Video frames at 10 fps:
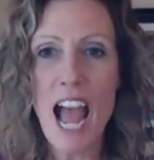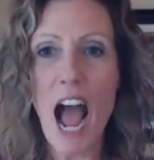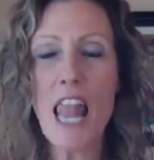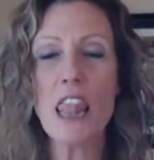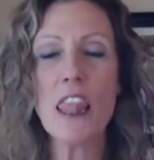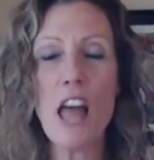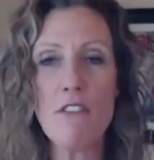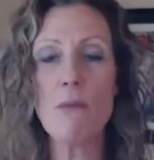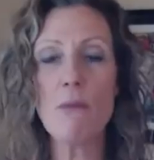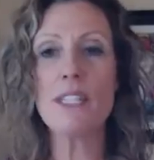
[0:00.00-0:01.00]
I
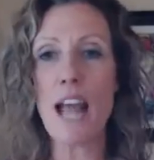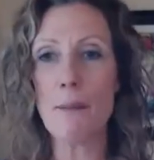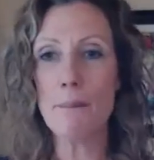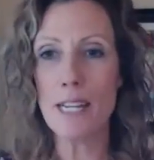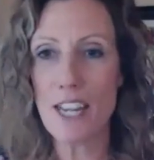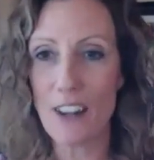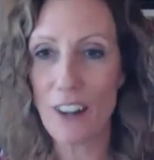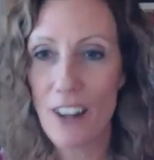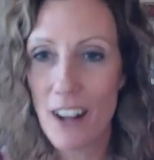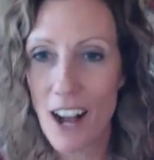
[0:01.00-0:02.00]
love what's happening
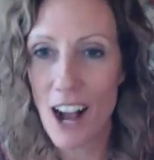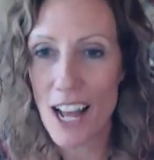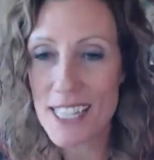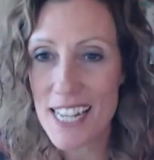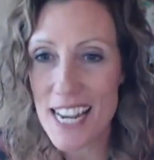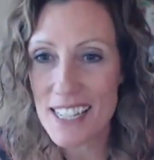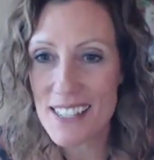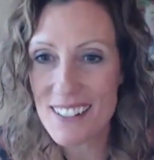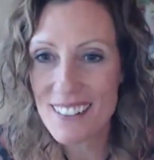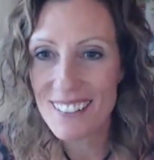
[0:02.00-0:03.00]
here. Hot seats.